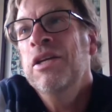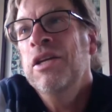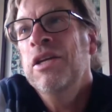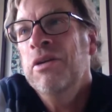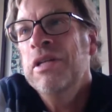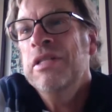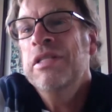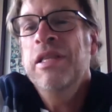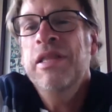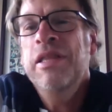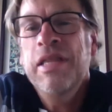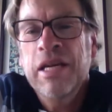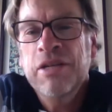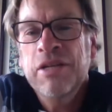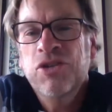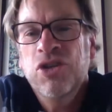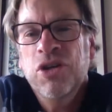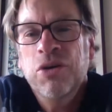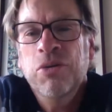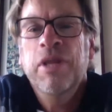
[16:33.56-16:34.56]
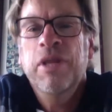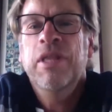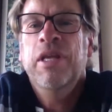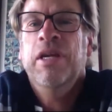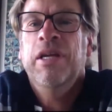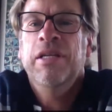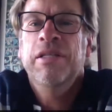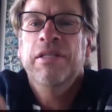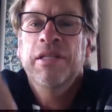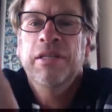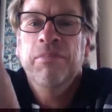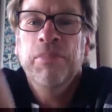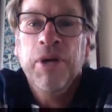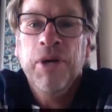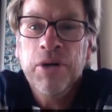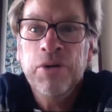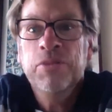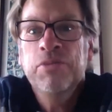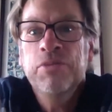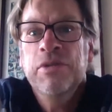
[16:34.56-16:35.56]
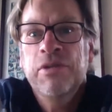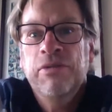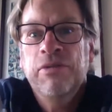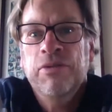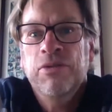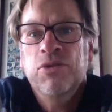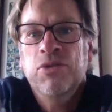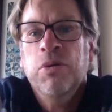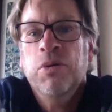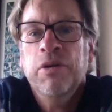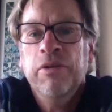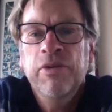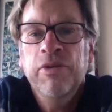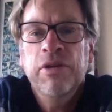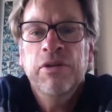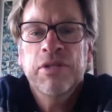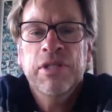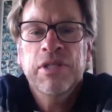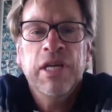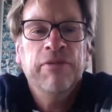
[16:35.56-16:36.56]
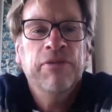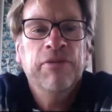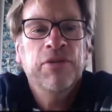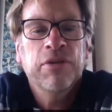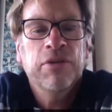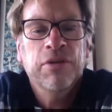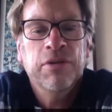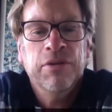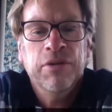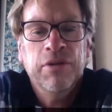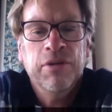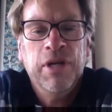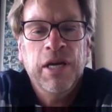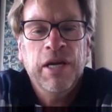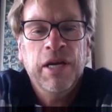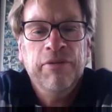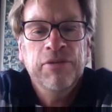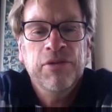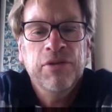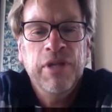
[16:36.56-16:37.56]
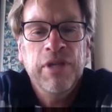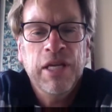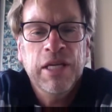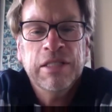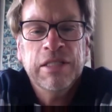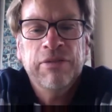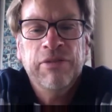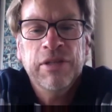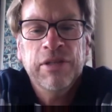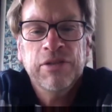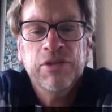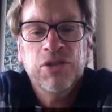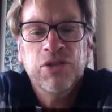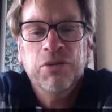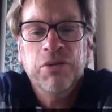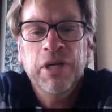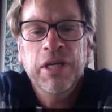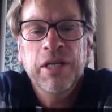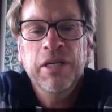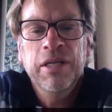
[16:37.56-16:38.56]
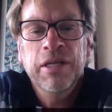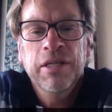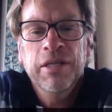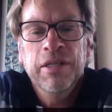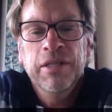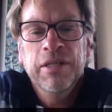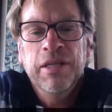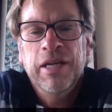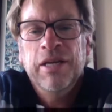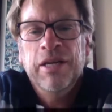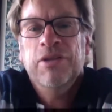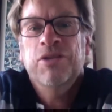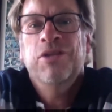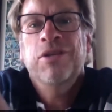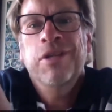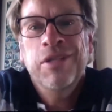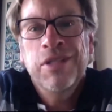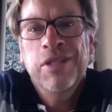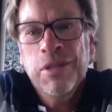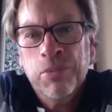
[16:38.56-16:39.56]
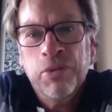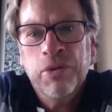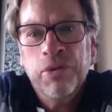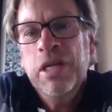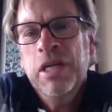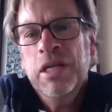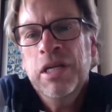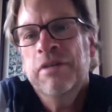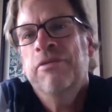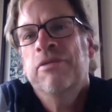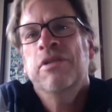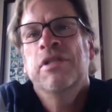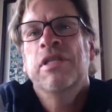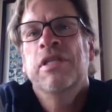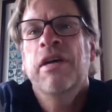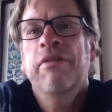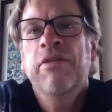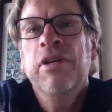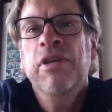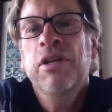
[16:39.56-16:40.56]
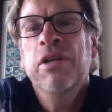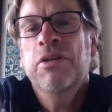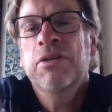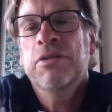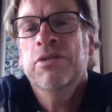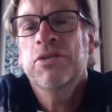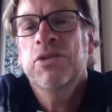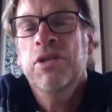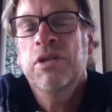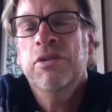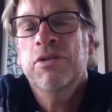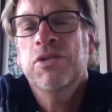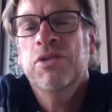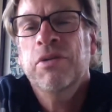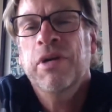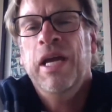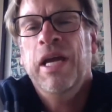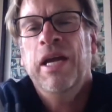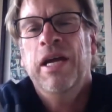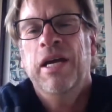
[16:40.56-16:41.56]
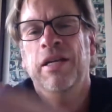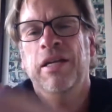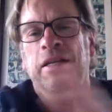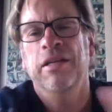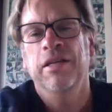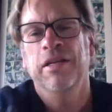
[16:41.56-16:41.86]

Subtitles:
did that show and then I did Bones for 12 years after the X-Files. And I also did Sabrina for 7 years, you know, so I had